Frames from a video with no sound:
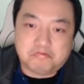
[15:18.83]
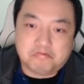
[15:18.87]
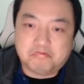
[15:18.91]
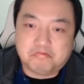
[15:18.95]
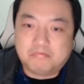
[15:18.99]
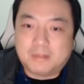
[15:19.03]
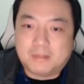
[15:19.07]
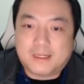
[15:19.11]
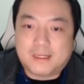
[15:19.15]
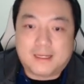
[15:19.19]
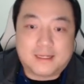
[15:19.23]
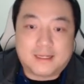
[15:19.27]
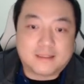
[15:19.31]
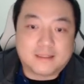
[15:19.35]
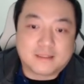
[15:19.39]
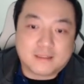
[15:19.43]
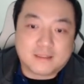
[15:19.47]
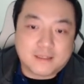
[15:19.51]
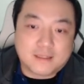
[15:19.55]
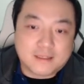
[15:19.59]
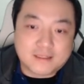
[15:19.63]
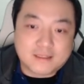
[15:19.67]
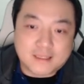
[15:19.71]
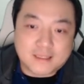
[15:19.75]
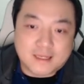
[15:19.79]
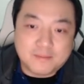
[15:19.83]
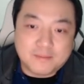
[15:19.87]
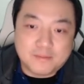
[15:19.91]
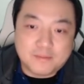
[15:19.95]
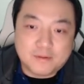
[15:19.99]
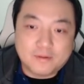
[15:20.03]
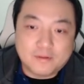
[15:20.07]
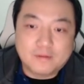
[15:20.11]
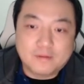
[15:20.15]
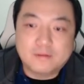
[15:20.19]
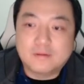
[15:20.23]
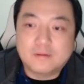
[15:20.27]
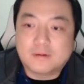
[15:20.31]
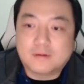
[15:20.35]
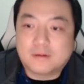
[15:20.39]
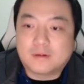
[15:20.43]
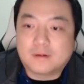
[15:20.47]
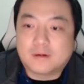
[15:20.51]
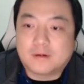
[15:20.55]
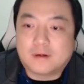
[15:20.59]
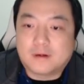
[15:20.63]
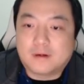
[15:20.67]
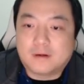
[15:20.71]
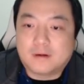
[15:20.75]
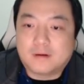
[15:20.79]
As an example
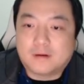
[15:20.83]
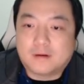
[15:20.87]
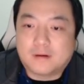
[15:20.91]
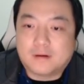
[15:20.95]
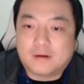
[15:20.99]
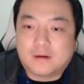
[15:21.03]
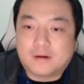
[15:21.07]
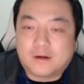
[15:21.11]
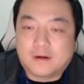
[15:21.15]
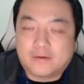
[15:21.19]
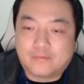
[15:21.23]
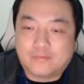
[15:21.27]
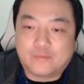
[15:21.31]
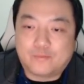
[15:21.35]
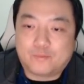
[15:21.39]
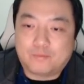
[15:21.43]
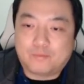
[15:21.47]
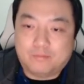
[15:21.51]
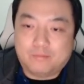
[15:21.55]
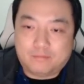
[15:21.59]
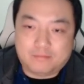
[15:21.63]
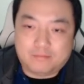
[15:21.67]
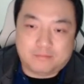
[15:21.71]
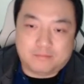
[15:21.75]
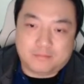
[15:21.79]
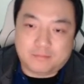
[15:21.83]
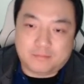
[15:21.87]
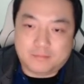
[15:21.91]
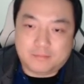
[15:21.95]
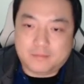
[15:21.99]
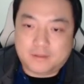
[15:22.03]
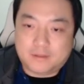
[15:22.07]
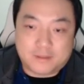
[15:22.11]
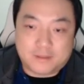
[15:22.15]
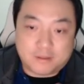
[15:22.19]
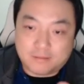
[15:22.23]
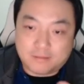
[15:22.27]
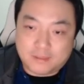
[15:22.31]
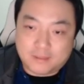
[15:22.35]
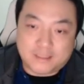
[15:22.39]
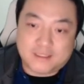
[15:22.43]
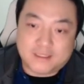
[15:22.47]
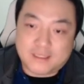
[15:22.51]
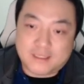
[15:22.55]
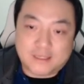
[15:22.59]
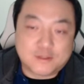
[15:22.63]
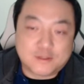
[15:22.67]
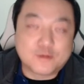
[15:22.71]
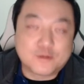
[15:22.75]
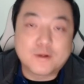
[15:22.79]
of, so let's say
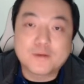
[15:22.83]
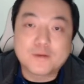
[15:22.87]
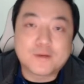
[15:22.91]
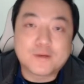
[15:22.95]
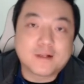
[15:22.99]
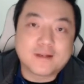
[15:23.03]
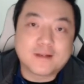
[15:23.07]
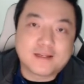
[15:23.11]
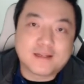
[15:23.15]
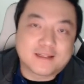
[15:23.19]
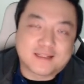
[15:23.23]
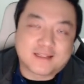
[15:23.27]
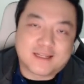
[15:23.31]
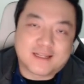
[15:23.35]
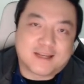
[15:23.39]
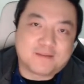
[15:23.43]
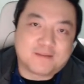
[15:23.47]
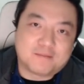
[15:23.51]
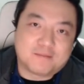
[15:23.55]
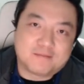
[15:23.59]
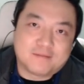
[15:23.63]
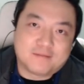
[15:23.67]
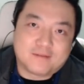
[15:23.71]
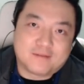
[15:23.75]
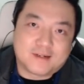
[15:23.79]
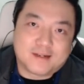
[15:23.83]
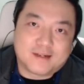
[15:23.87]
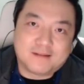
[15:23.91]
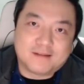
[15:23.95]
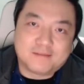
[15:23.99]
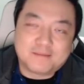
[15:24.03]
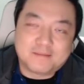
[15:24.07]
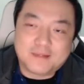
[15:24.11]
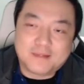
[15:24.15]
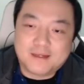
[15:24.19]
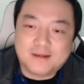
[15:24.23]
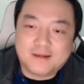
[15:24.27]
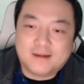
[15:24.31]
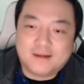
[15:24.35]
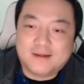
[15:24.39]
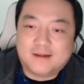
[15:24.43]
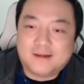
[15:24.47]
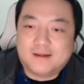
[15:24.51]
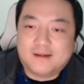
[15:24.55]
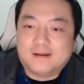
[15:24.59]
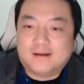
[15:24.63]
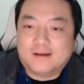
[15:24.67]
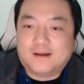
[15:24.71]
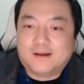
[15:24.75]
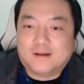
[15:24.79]
doing well in an exam, right?
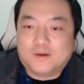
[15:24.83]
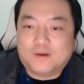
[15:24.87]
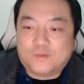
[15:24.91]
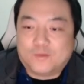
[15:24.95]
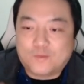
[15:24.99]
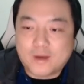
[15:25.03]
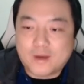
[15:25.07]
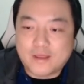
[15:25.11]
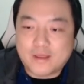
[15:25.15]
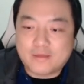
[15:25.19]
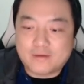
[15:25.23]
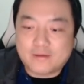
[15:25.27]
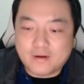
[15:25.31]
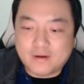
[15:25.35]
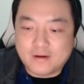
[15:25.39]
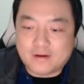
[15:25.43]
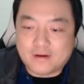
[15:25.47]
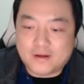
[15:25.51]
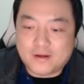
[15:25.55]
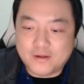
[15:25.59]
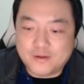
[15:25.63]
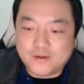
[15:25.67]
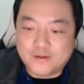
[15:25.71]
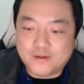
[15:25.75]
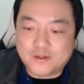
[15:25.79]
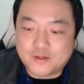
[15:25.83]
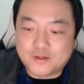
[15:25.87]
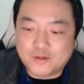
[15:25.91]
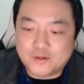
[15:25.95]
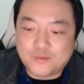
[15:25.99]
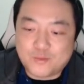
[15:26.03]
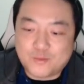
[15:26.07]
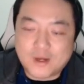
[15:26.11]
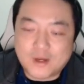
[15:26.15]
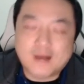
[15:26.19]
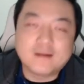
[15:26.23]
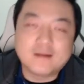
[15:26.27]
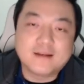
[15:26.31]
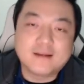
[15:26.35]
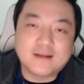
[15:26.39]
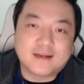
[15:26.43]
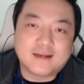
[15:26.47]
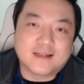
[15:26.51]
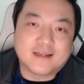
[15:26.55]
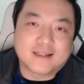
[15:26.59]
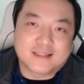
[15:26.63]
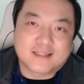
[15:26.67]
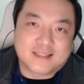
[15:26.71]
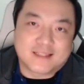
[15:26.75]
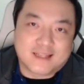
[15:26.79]
Whether or not you do well in an
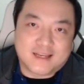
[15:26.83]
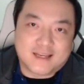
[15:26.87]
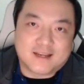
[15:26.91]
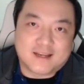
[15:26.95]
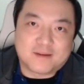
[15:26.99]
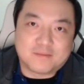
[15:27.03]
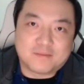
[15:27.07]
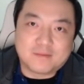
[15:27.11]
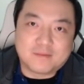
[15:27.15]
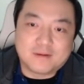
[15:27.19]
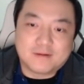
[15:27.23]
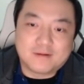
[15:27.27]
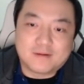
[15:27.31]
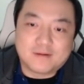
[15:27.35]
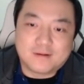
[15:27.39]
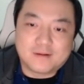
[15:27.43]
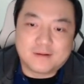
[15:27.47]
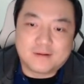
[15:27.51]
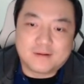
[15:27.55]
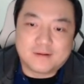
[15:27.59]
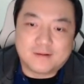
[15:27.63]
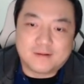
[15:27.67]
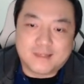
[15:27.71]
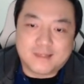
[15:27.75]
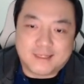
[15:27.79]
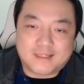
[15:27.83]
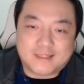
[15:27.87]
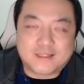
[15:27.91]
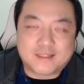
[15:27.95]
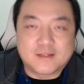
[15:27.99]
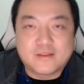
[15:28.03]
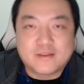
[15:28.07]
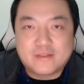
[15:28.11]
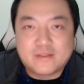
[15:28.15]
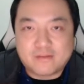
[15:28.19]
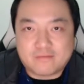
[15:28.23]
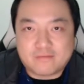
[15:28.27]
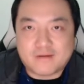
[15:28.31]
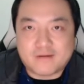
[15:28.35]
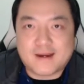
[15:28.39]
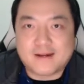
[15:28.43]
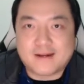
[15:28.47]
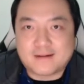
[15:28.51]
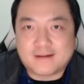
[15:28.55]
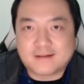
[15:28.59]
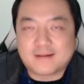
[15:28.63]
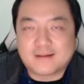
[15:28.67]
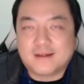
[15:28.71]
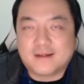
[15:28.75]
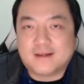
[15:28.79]
exam is a threat
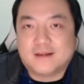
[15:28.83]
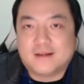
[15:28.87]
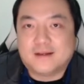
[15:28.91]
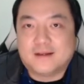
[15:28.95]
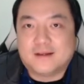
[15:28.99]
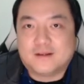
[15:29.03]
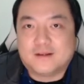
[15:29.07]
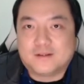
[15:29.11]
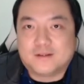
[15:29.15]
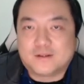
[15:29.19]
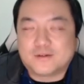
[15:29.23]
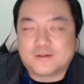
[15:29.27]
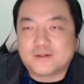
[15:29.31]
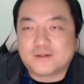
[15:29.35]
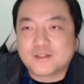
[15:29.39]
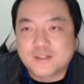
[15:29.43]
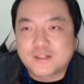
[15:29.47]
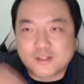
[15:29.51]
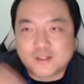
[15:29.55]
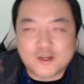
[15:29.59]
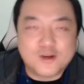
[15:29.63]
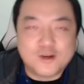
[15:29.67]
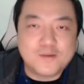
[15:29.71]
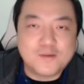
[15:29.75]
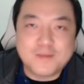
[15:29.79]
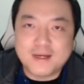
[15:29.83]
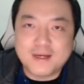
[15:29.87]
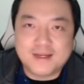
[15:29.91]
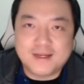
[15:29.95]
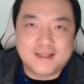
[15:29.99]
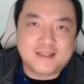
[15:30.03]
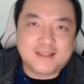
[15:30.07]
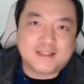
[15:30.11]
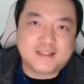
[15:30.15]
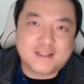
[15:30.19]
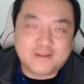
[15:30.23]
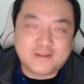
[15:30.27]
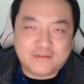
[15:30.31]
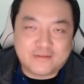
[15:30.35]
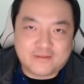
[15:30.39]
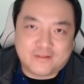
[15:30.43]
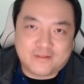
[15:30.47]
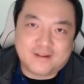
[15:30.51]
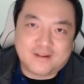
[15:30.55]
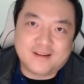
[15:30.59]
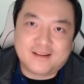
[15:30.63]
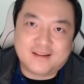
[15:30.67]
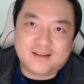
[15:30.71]
to so many different